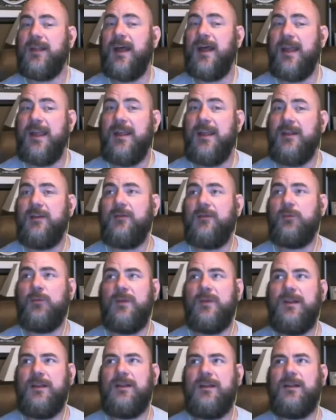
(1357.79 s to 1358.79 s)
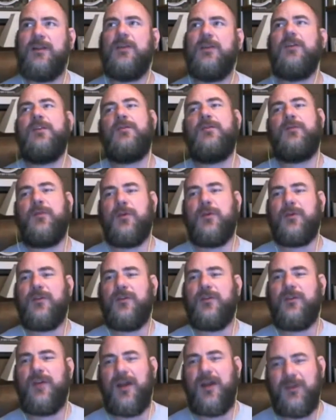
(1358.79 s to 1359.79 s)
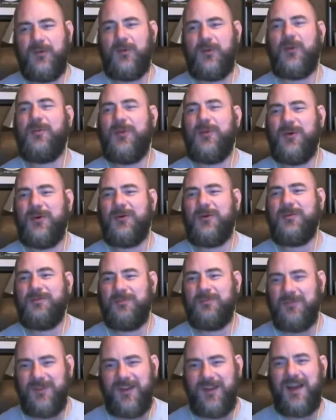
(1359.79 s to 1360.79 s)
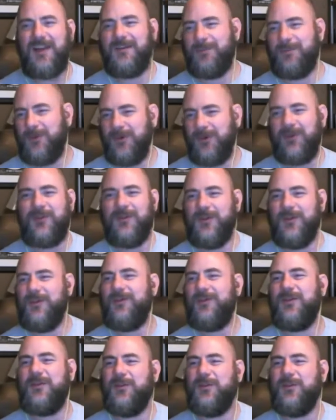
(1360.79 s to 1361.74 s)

That is really good for a normal sized person losing